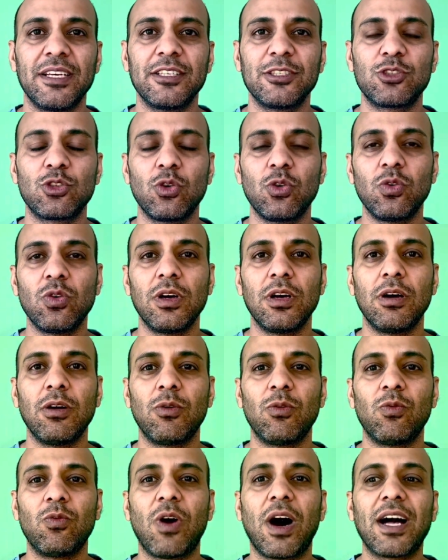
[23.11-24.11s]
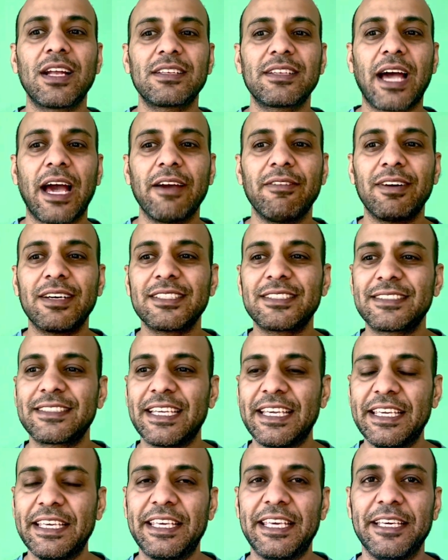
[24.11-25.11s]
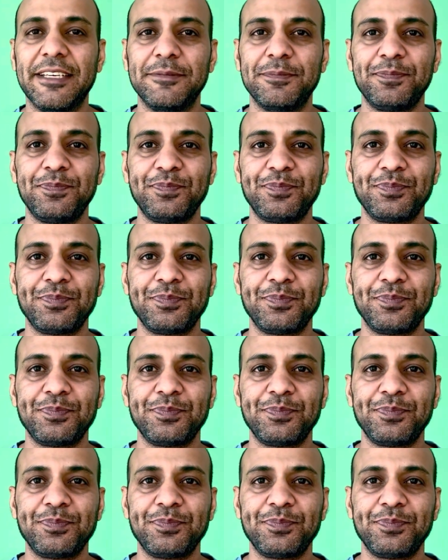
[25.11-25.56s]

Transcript: So what I was thinking?